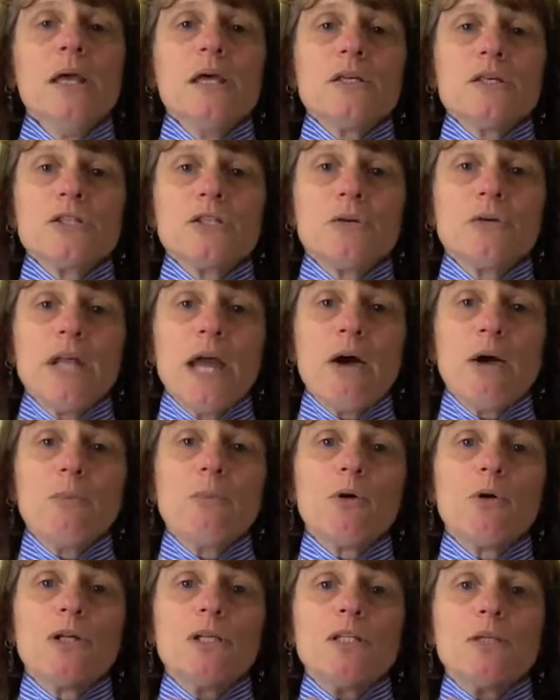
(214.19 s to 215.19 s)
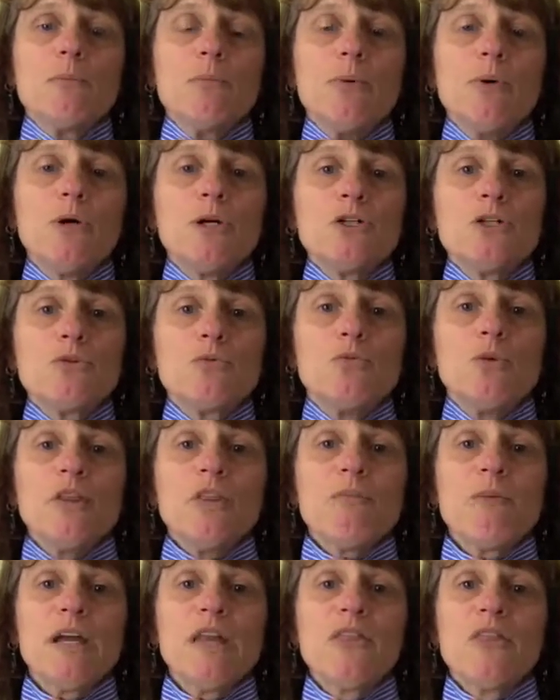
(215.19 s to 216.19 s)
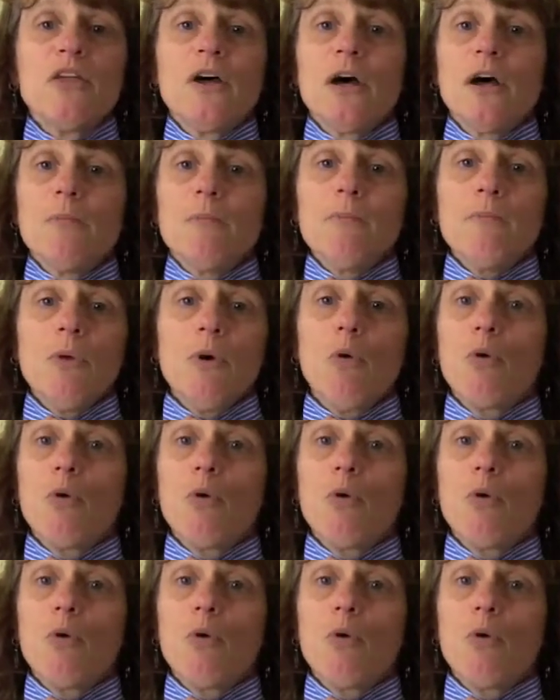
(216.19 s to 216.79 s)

So now I'm going to push with my thumb